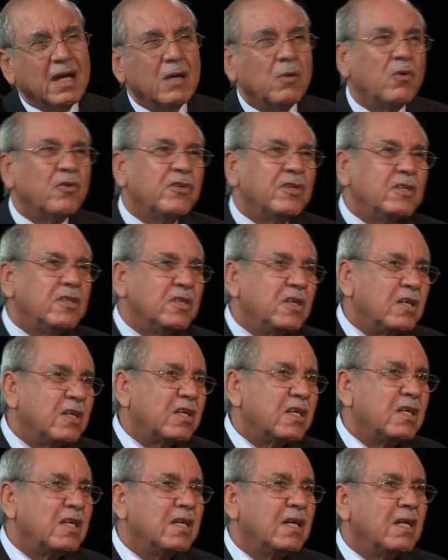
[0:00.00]
I was in
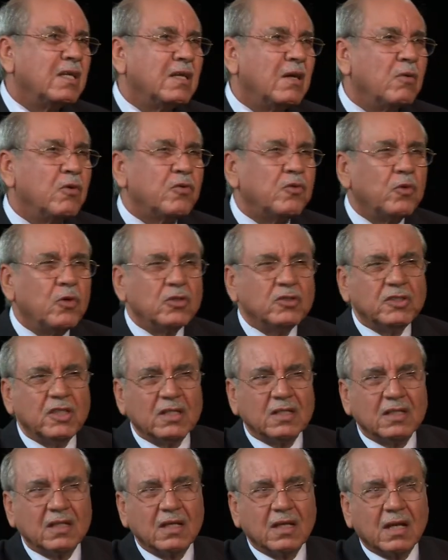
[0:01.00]
Turkey and I was
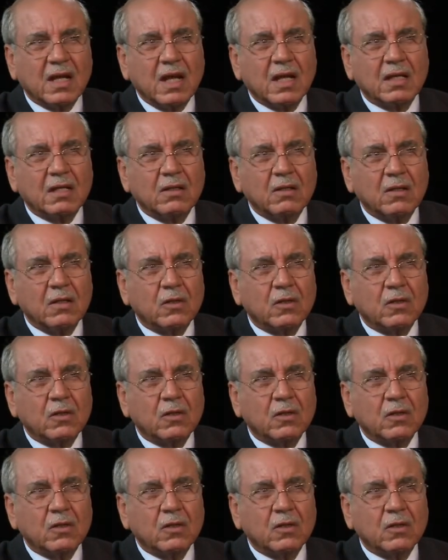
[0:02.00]
watching Iraq uh,